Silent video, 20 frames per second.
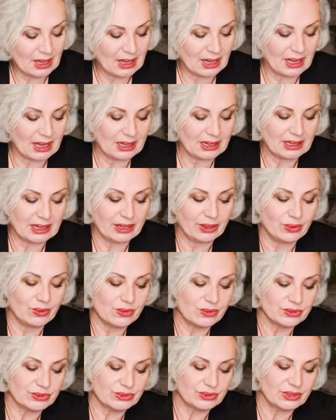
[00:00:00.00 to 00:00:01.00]
And I
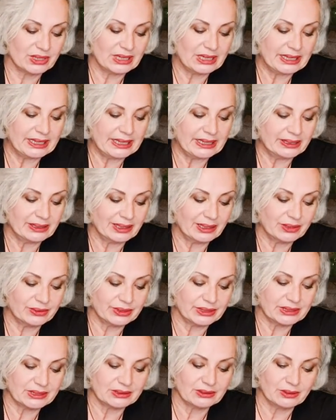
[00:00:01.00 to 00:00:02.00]
also clean the
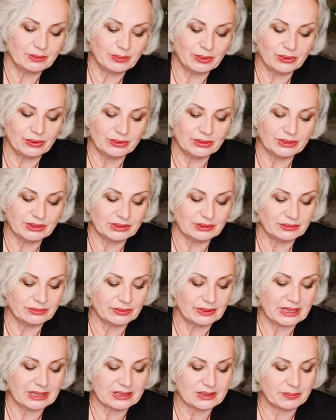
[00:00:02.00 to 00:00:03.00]
crystal balls
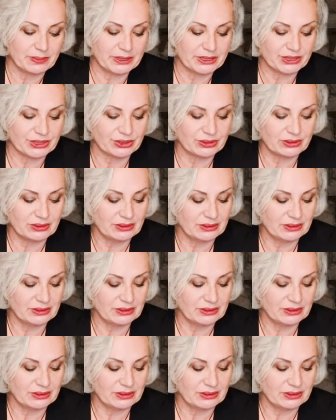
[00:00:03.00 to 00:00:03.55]
with a special